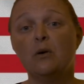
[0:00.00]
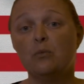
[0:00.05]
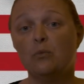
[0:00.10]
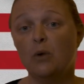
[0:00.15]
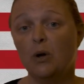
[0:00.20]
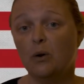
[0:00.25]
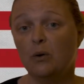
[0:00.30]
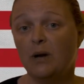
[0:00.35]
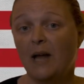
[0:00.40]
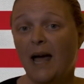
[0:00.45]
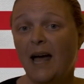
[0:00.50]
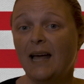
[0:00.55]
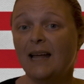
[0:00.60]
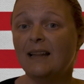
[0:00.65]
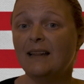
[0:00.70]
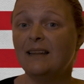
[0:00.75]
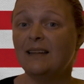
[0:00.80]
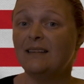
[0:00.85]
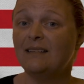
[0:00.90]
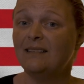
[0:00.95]
Rhode
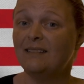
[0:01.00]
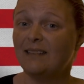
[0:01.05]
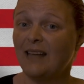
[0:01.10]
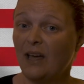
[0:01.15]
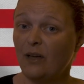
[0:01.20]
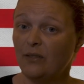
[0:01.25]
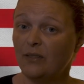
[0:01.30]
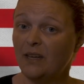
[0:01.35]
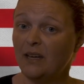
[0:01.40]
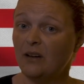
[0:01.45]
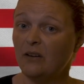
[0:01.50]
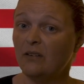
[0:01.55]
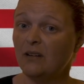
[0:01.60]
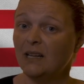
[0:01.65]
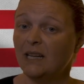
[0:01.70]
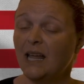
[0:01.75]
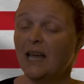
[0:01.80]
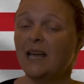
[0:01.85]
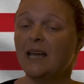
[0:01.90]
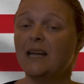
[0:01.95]
Island, South
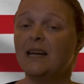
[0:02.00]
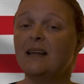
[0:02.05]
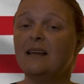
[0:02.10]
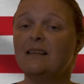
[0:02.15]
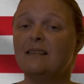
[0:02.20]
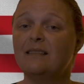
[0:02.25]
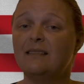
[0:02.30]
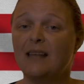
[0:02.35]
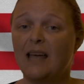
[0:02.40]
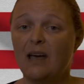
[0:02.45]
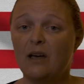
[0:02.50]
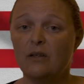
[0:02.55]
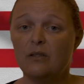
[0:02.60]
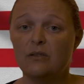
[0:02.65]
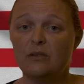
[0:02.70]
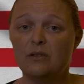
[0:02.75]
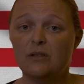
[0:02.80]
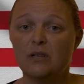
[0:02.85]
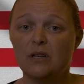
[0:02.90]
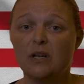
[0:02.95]
Carolina,
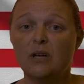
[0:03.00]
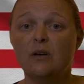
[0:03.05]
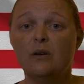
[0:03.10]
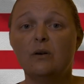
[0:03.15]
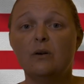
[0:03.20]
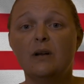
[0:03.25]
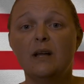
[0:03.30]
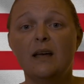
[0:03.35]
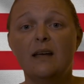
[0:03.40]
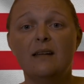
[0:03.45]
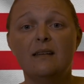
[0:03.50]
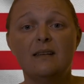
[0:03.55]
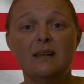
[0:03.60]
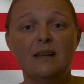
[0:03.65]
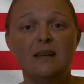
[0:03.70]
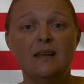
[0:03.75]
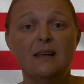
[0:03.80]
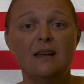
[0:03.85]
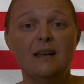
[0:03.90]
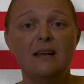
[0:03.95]
South Dakota,
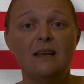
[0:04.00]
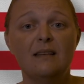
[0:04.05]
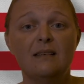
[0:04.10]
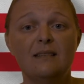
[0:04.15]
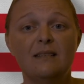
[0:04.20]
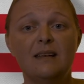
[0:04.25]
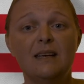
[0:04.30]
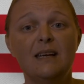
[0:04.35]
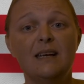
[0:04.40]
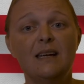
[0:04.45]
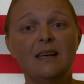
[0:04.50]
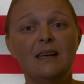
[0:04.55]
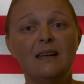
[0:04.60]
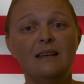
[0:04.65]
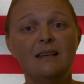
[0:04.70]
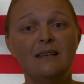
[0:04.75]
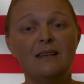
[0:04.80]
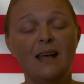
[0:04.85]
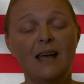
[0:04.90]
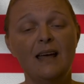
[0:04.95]

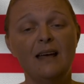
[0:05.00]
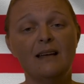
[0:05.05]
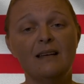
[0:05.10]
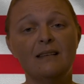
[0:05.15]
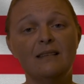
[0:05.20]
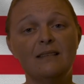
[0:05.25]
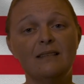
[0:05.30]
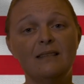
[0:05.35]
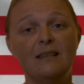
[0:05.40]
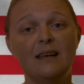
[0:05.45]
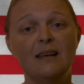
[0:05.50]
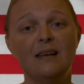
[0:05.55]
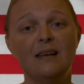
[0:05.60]
Tennessee, Texas.